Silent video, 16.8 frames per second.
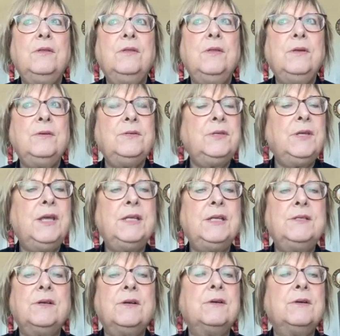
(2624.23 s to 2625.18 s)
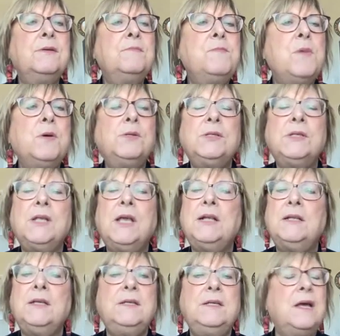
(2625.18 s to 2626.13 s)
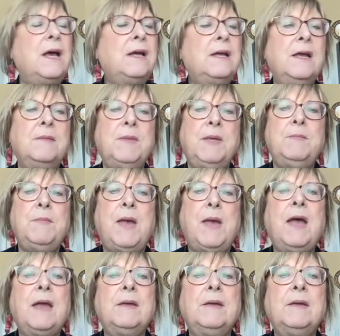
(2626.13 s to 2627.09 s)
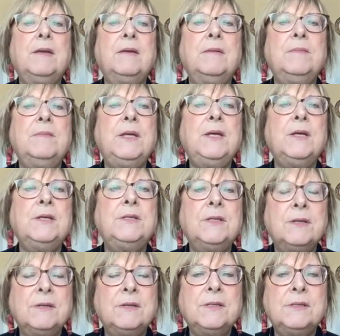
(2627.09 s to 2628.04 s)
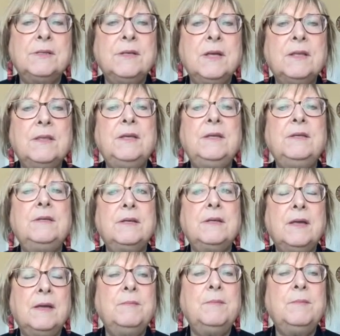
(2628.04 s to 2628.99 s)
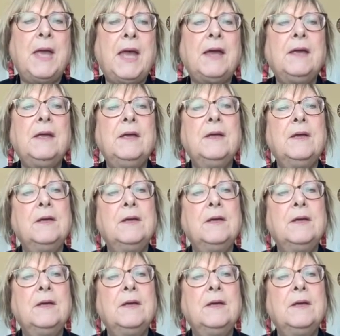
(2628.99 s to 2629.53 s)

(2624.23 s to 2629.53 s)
those kids are most likely not coming back because there is nothing to come back